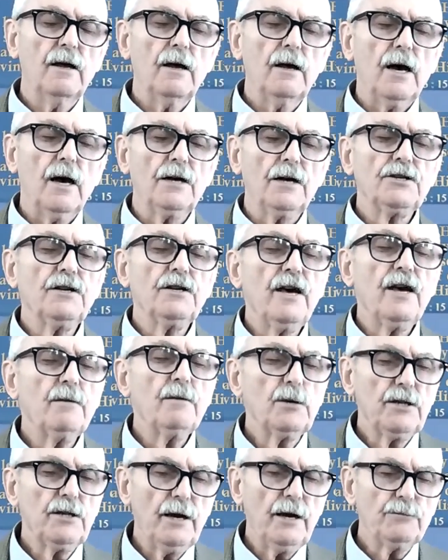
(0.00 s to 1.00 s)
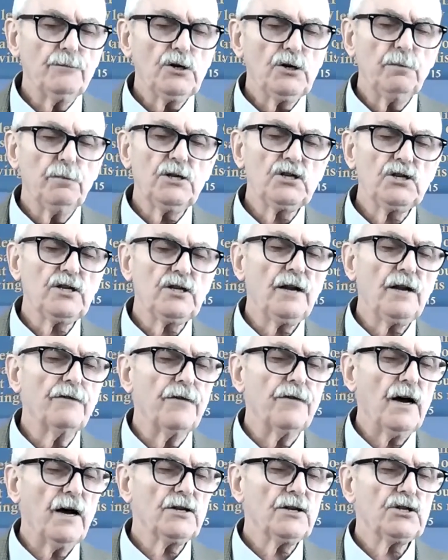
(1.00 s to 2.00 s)
and enable them to be
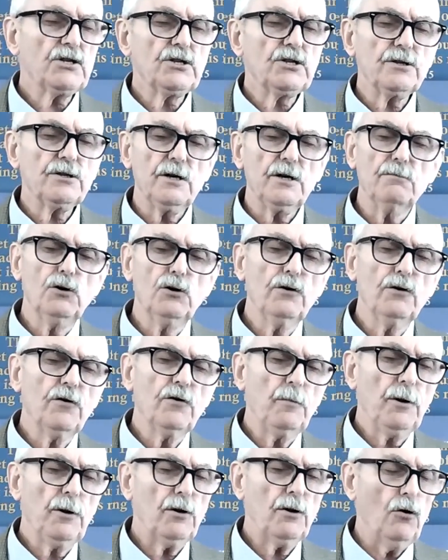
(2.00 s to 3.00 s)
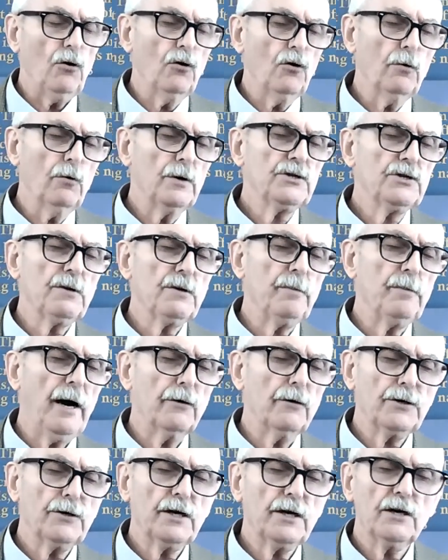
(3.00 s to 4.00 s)
steadfast, immovable, always
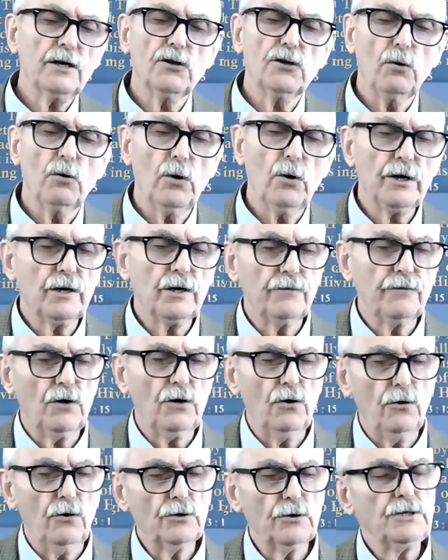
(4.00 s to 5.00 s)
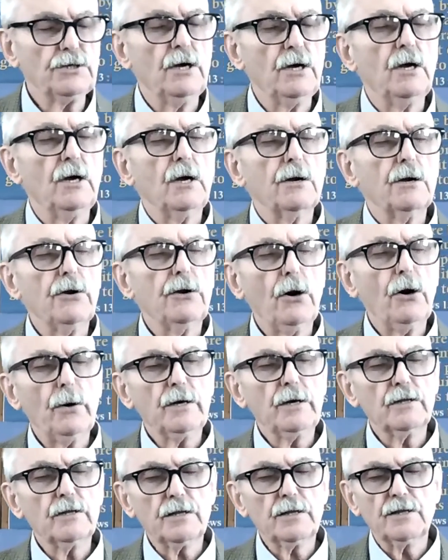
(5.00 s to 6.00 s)
abounding in the work of the Lord,
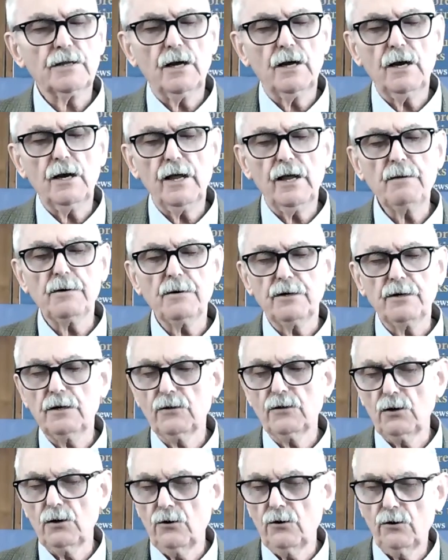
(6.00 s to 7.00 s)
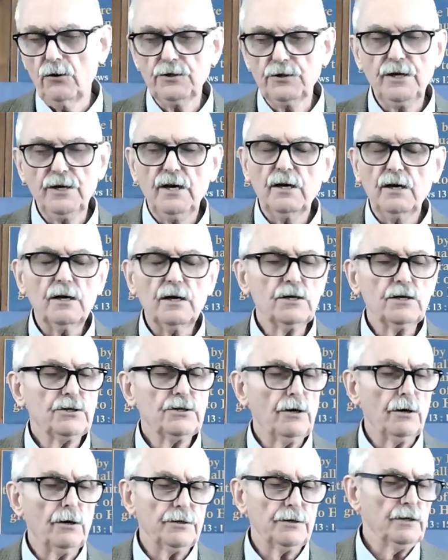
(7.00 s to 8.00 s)
knowing that their labor in the Lord is
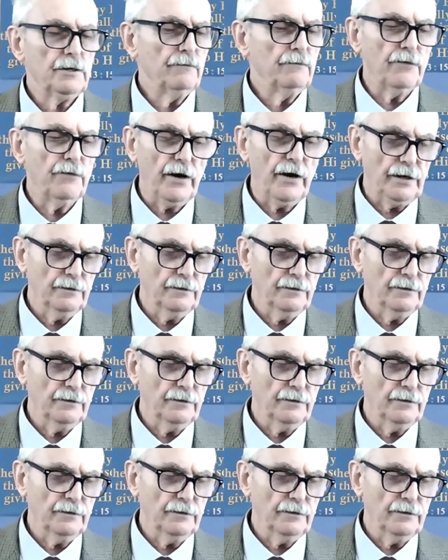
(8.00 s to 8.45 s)
not in vain.